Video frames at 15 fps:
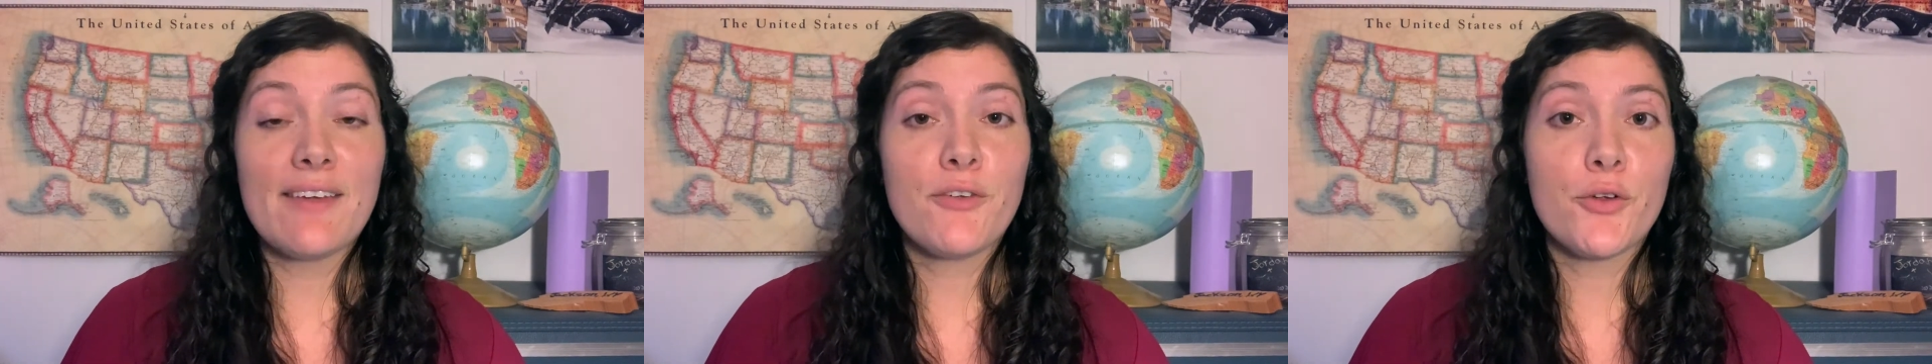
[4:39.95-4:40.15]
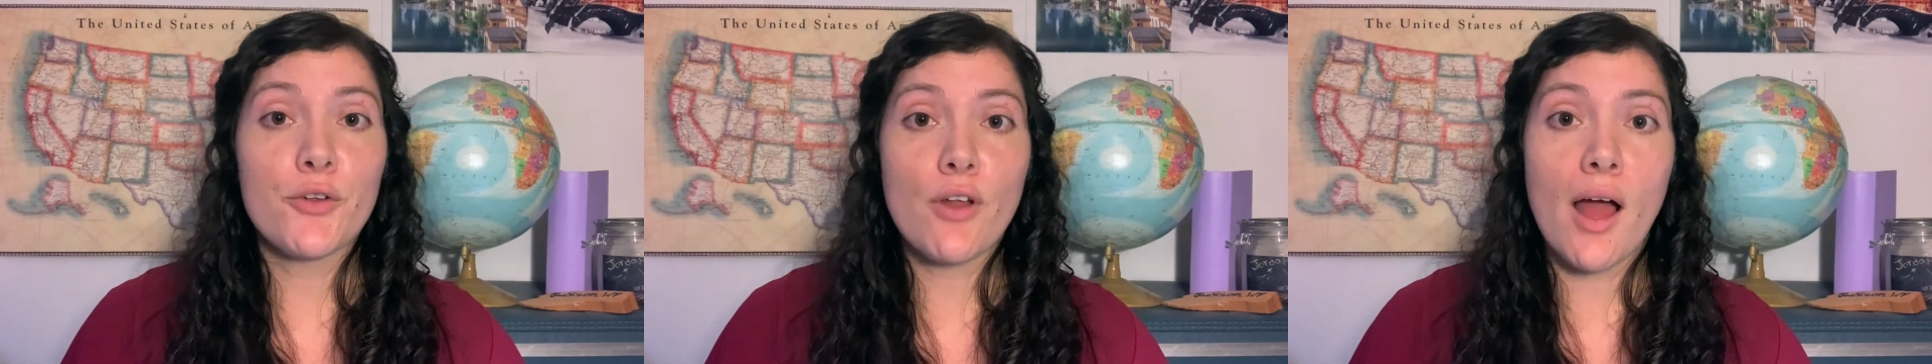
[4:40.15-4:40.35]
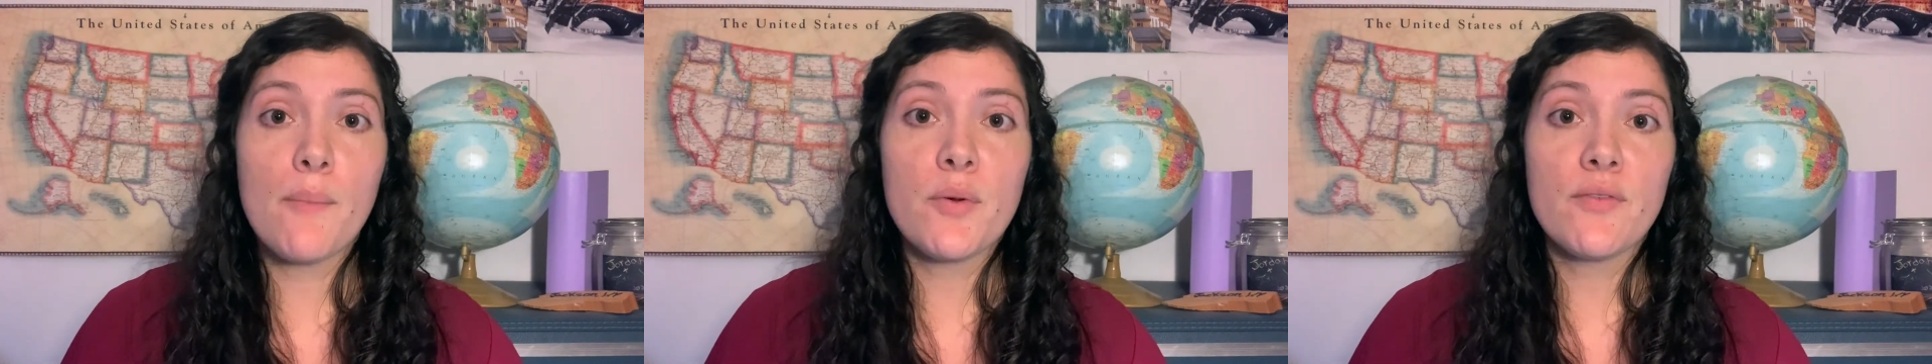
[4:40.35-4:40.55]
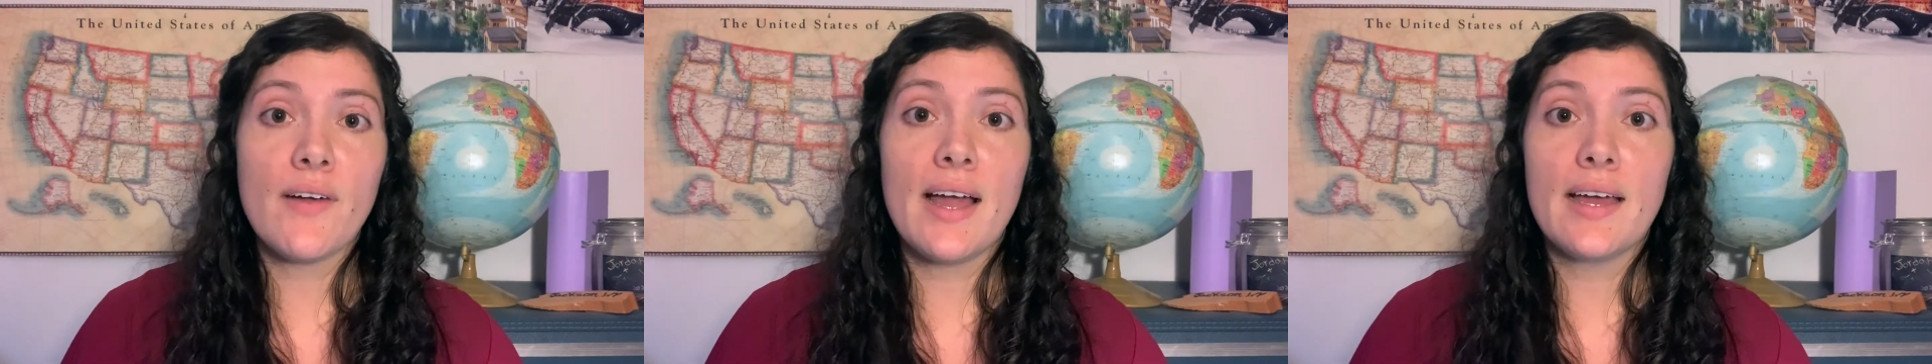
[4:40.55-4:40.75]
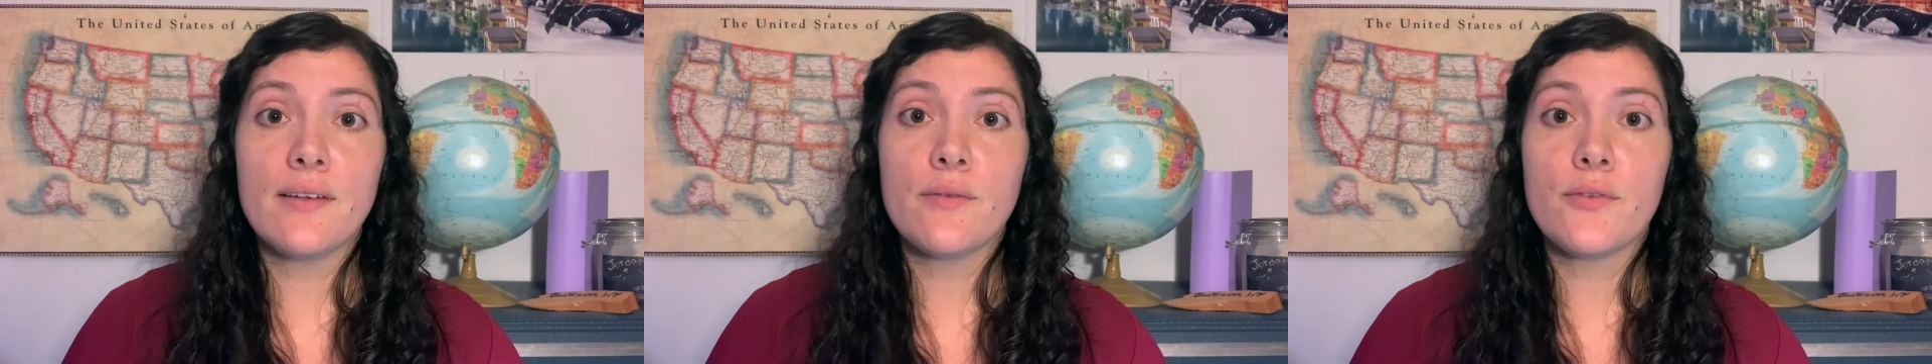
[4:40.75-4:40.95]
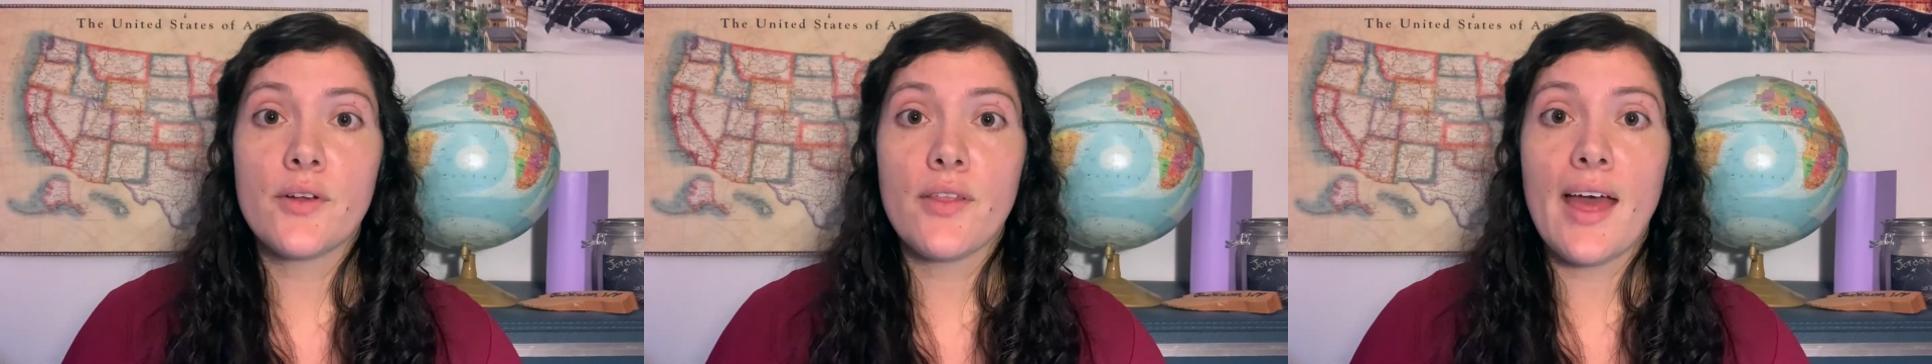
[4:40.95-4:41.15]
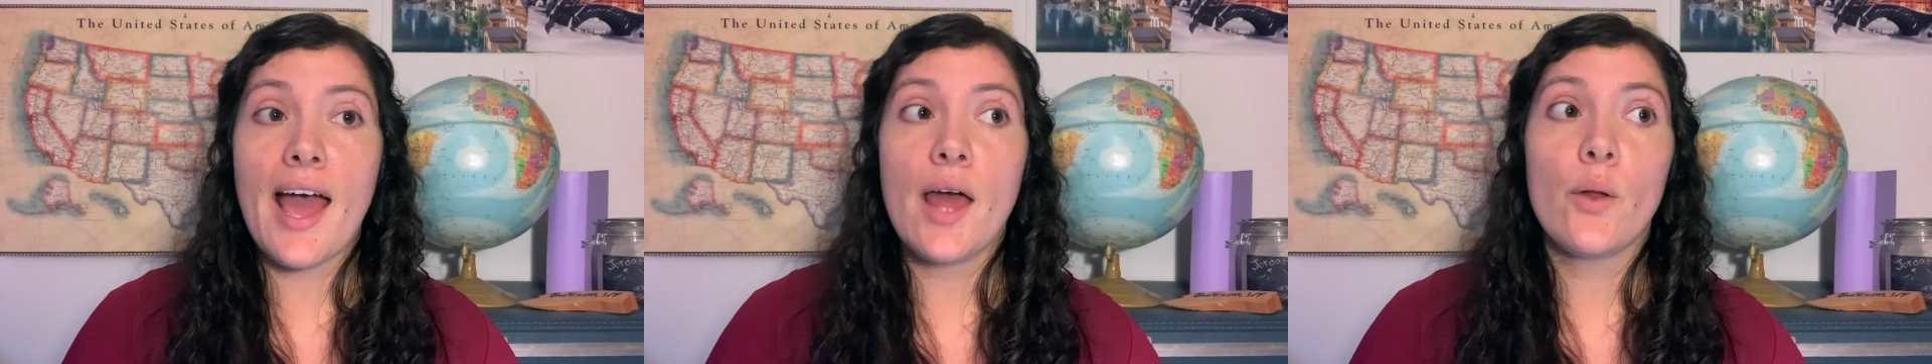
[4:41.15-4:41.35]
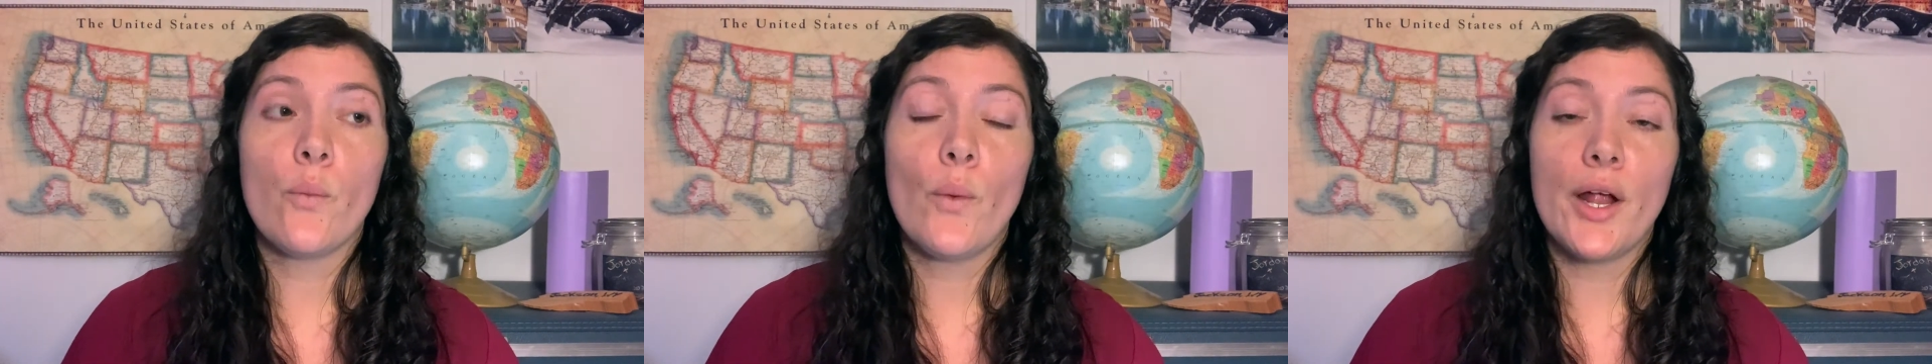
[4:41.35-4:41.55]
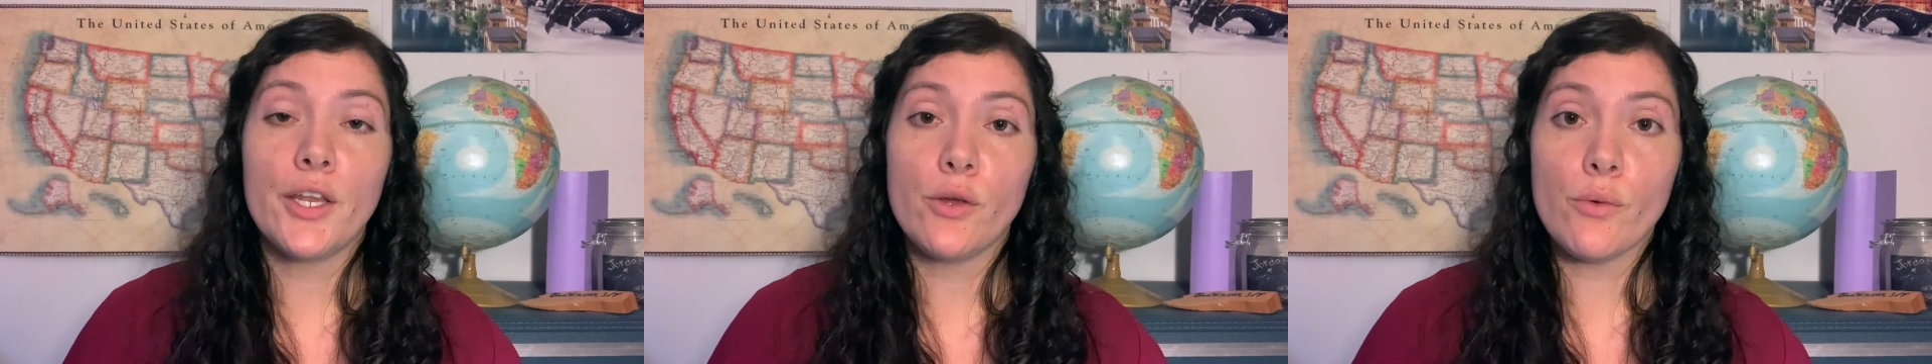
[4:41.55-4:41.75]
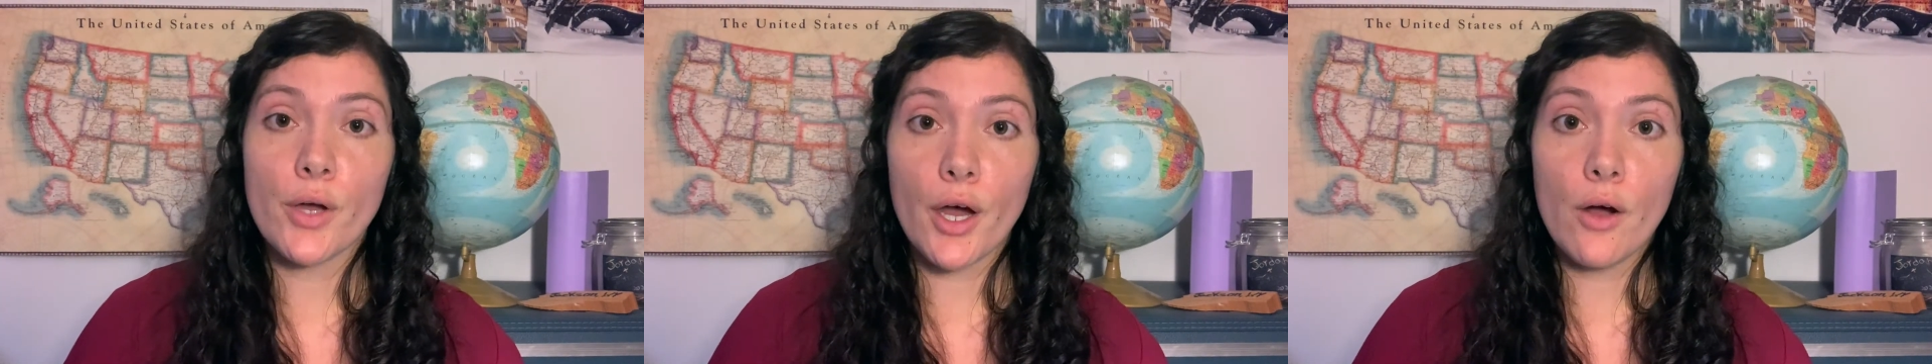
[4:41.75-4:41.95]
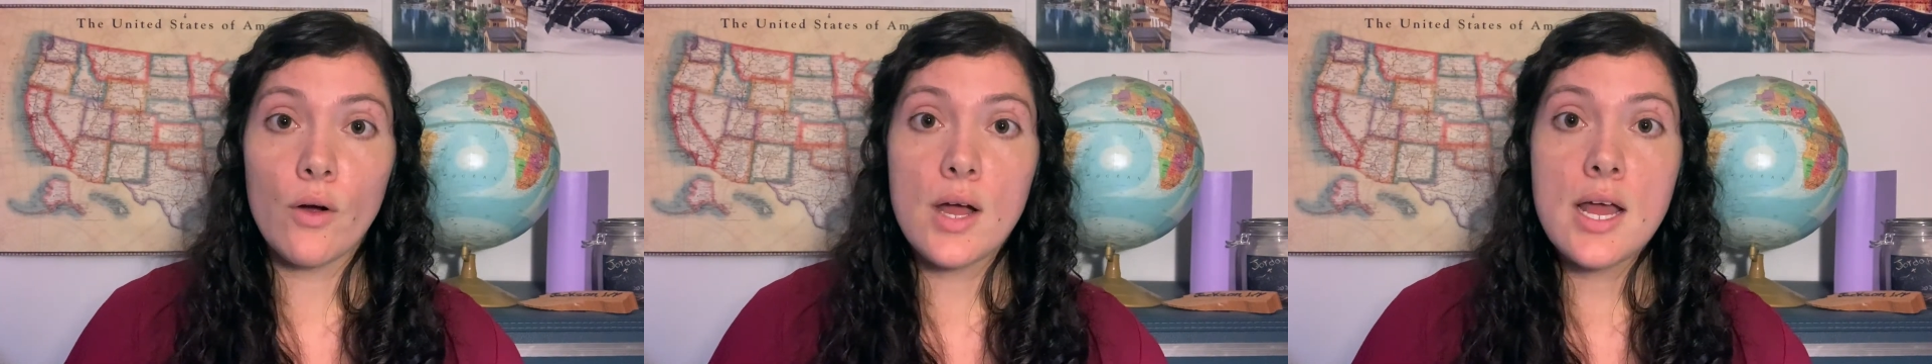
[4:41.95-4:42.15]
if you're not provided for that when you go.